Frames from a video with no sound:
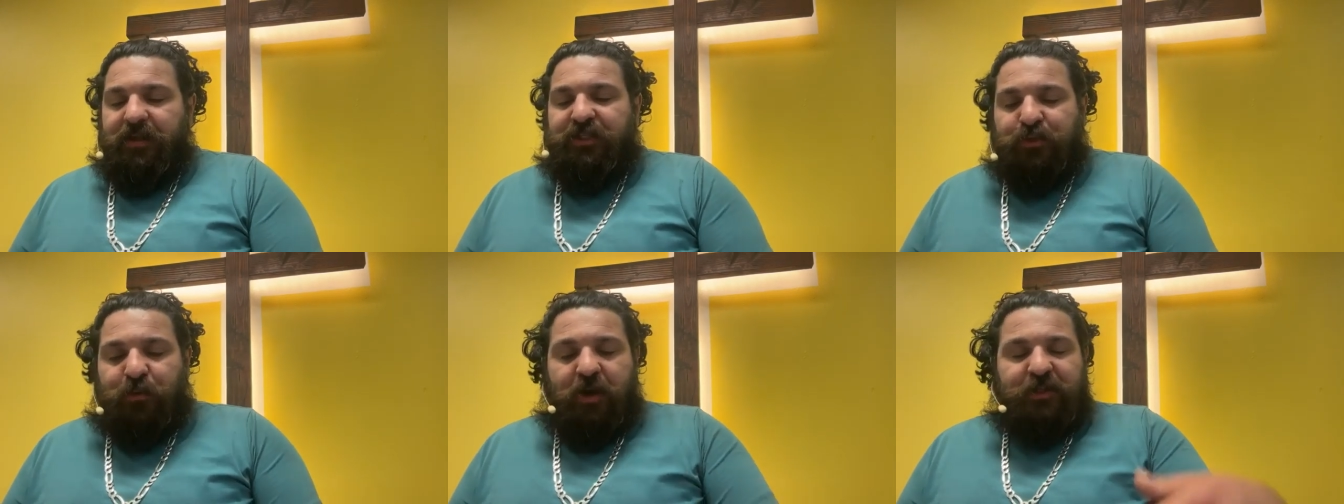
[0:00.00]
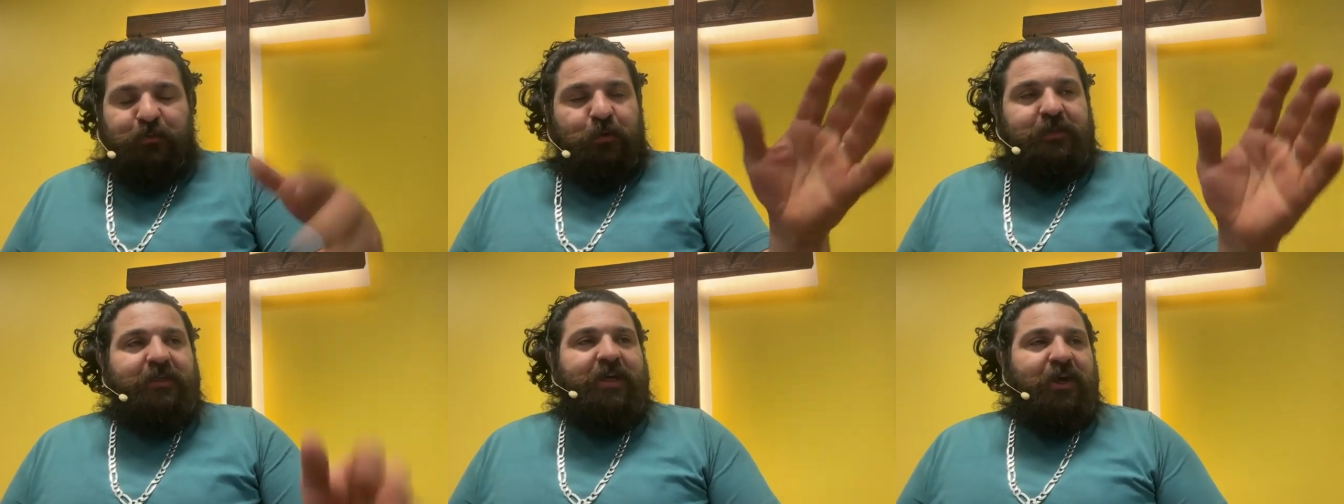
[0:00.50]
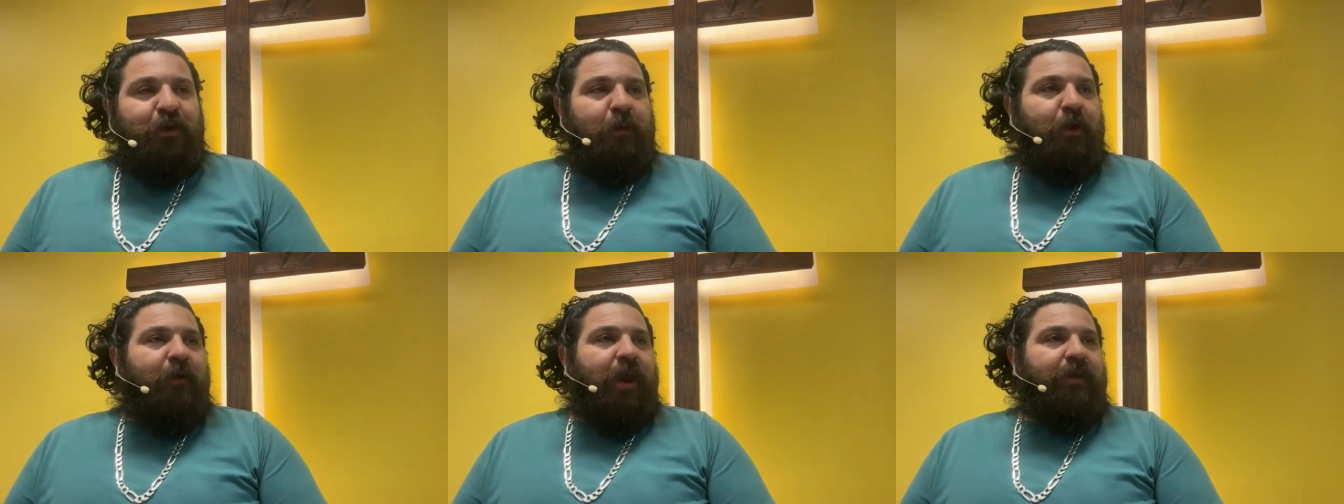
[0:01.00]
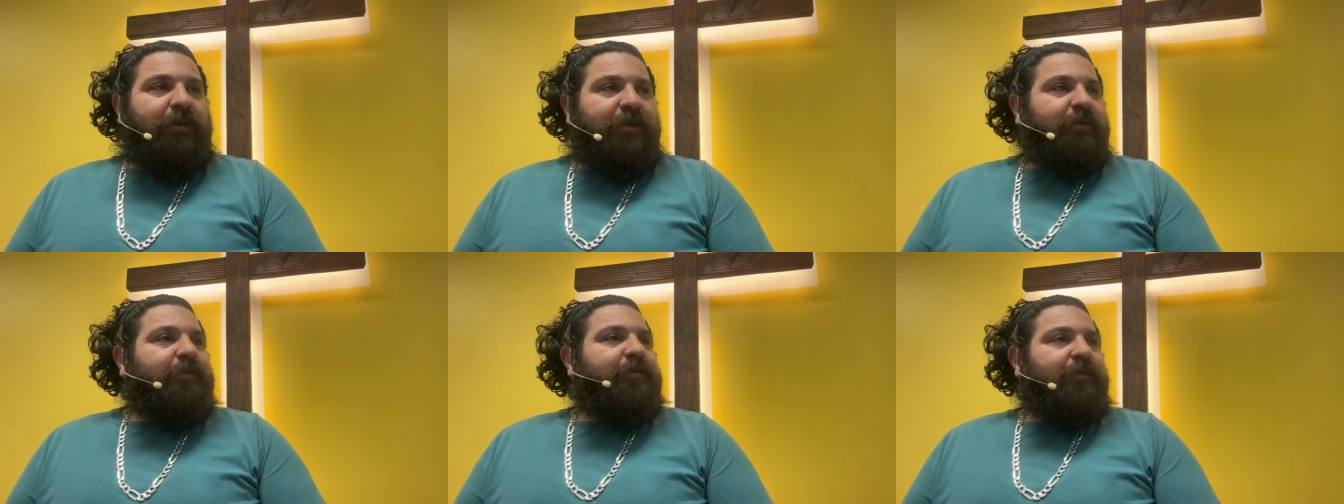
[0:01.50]
This is when I was supposed to tell you about
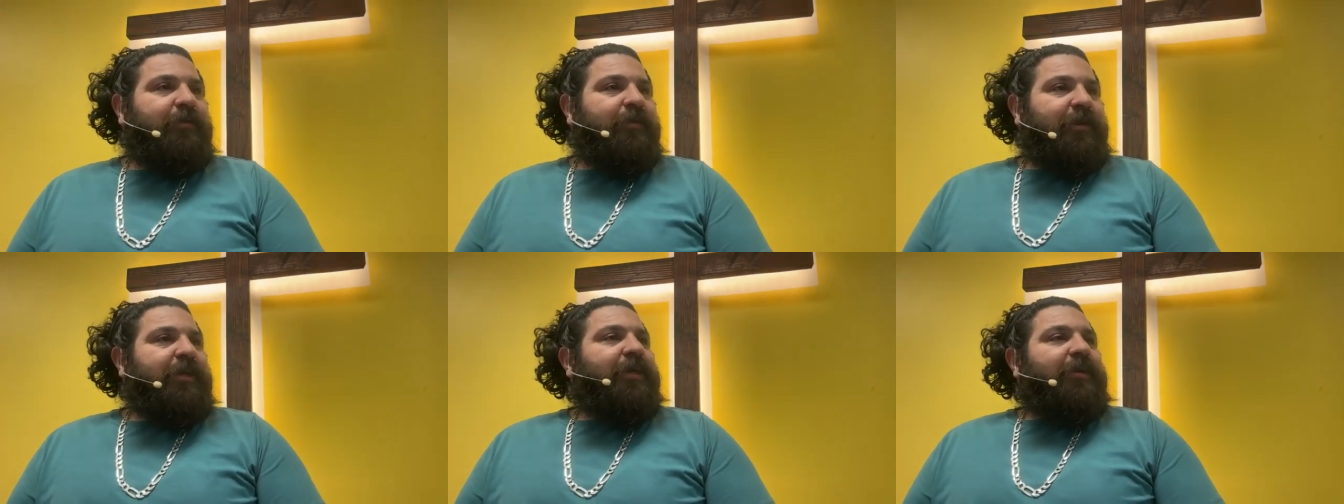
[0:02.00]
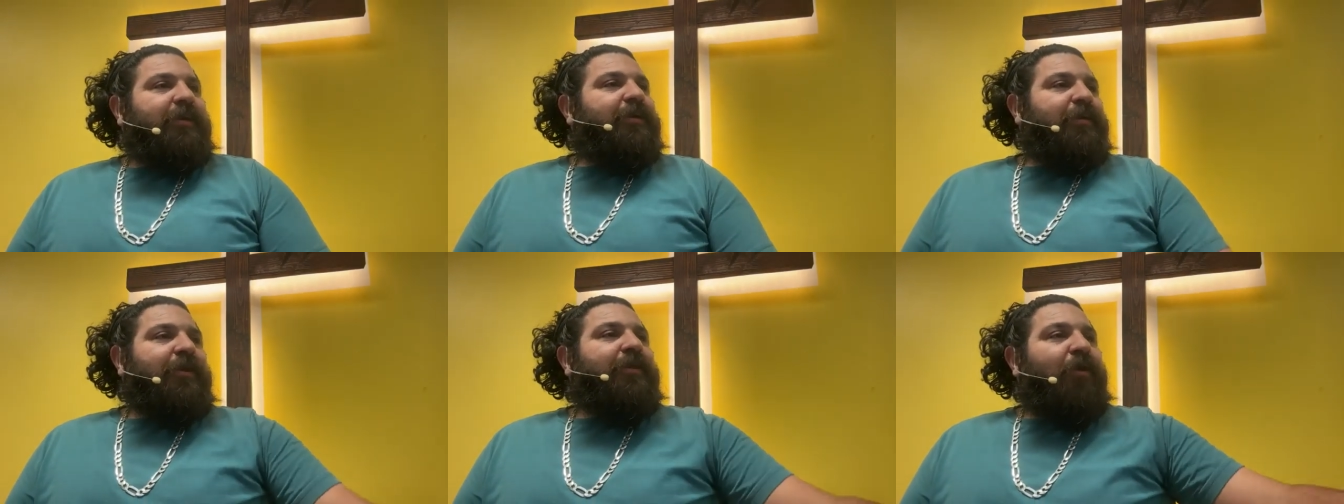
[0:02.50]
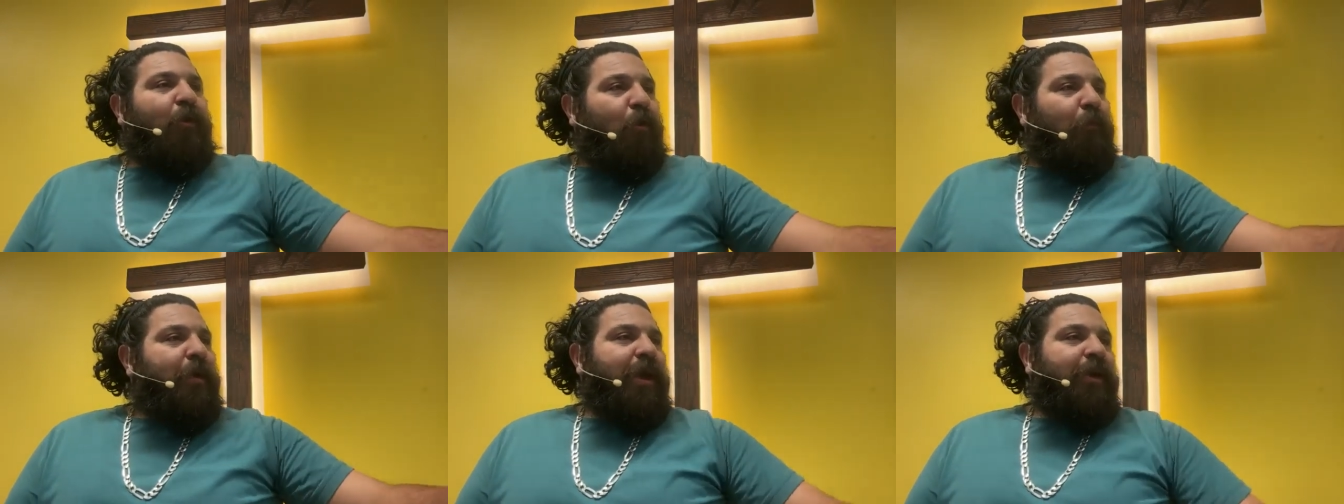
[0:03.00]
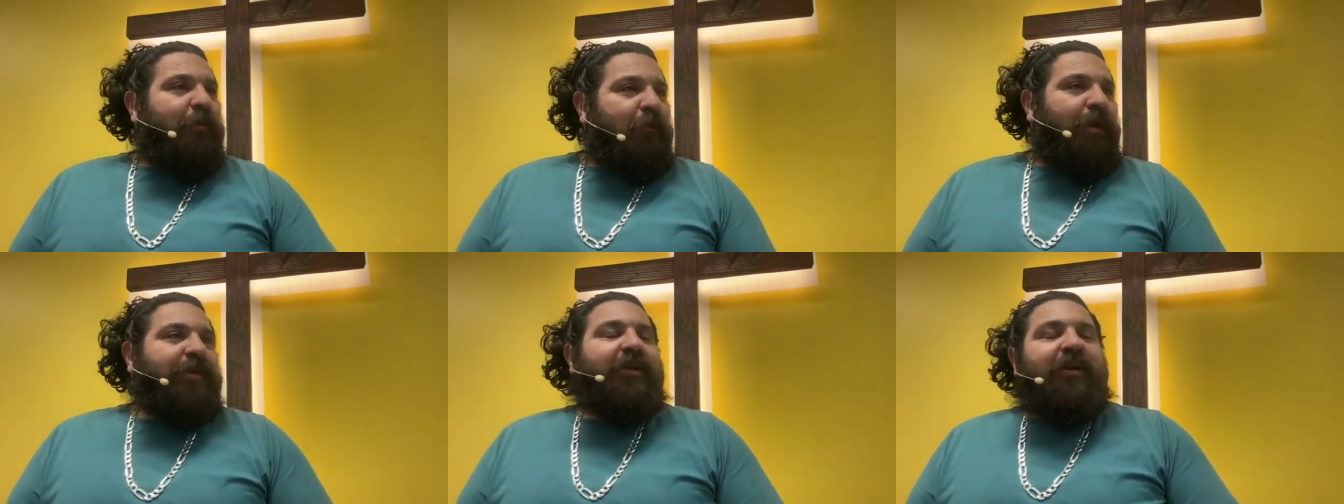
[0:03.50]
Riley and the whole bed,
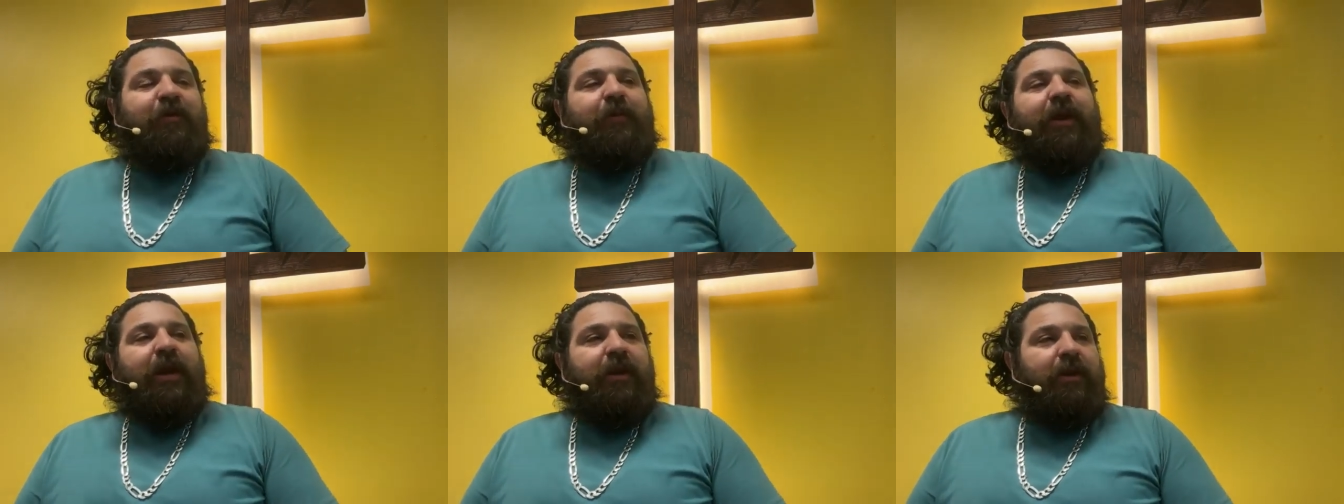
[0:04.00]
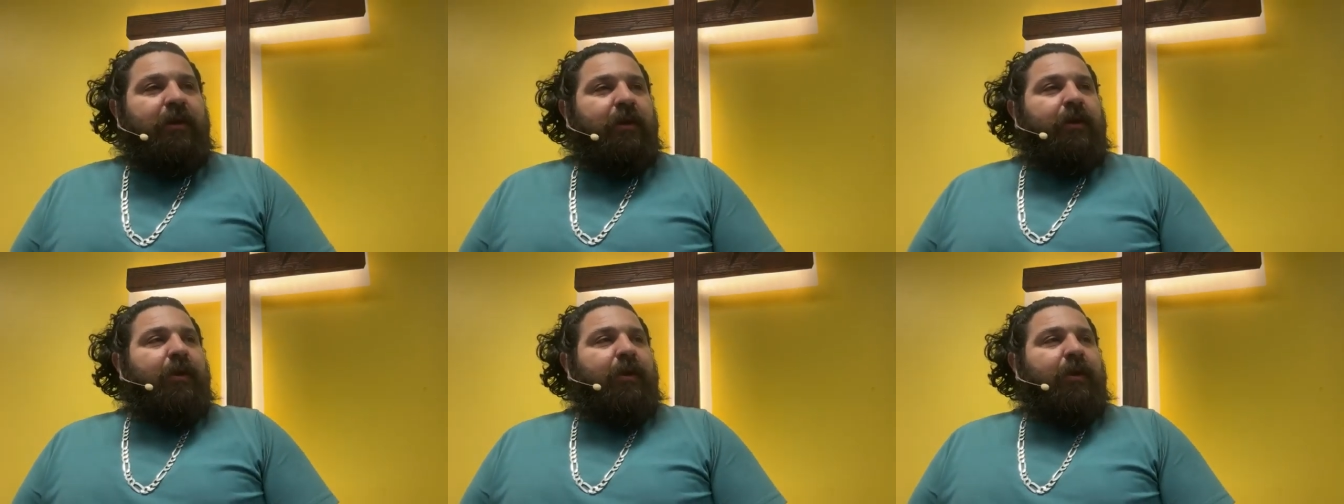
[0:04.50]
but I did it in the beginning.